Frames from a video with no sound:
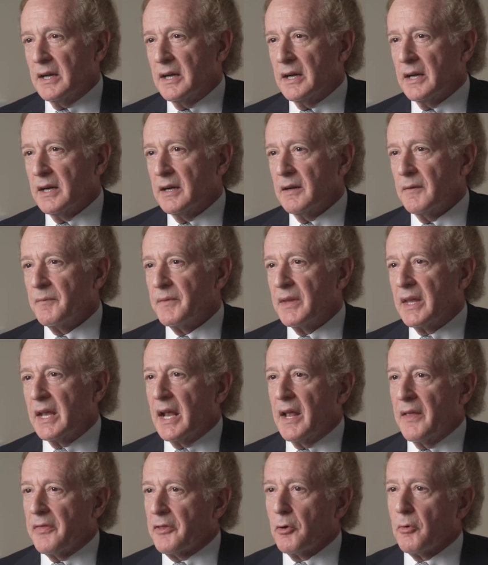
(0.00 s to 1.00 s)
And
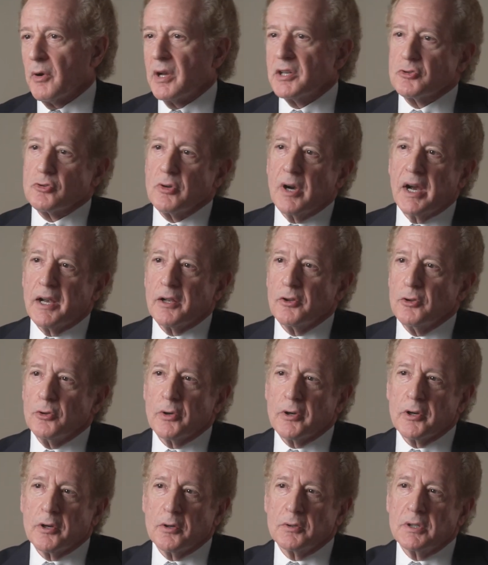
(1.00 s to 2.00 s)
the great trial
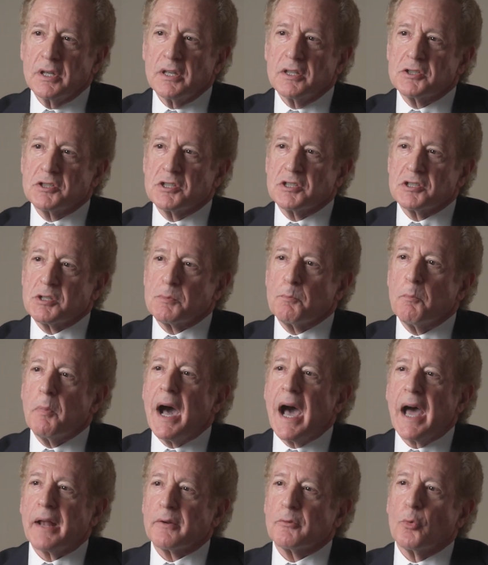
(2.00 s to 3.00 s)
lawyer needs to
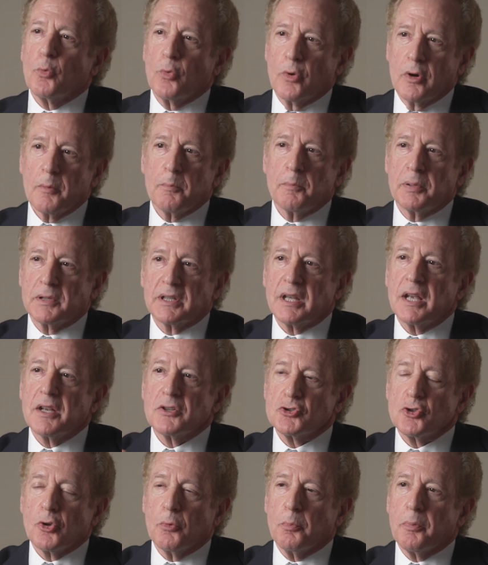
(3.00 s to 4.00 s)
spot where
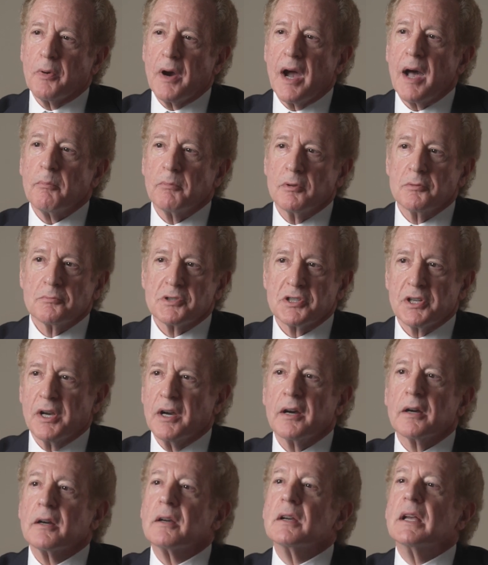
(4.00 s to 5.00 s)
potential problems
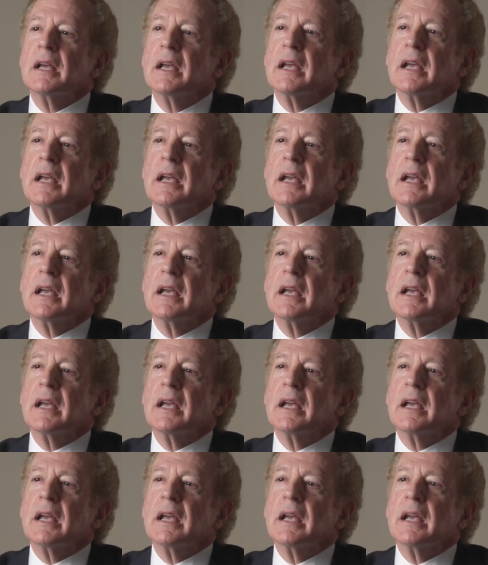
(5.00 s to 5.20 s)
are